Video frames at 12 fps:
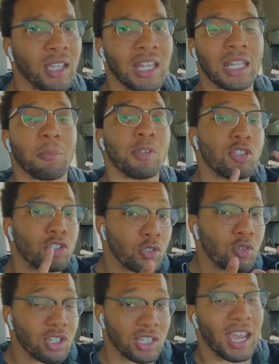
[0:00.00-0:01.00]
that means
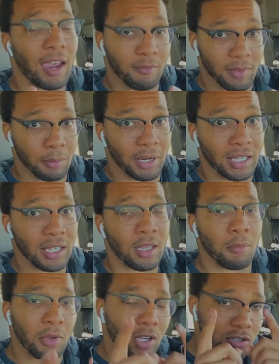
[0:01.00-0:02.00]
you should have the money
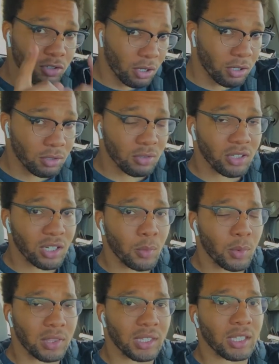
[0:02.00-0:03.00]
because you're gonna do good
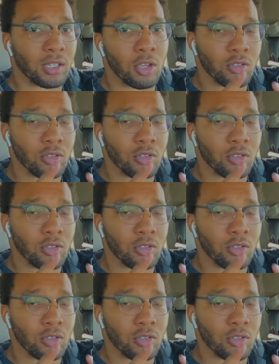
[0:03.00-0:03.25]
with it.